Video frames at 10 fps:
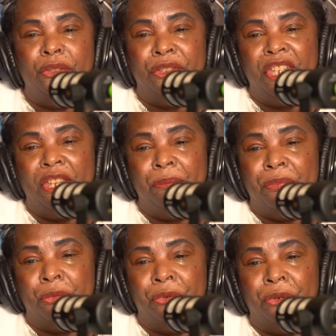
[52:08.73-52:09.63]
to keep
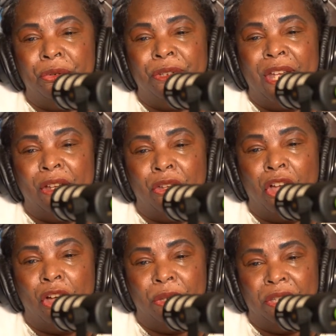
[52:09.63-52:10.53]
the word
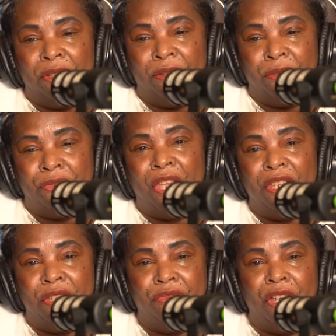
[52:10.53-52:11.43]
going.
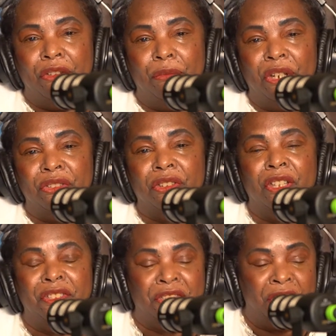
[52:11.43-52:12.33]
Thank you very much.
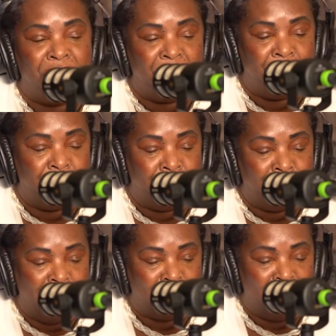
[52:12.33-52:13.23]
Let's continue
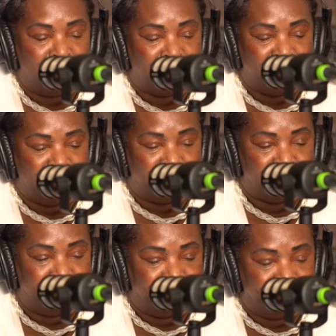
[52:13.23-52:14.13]
our conversation.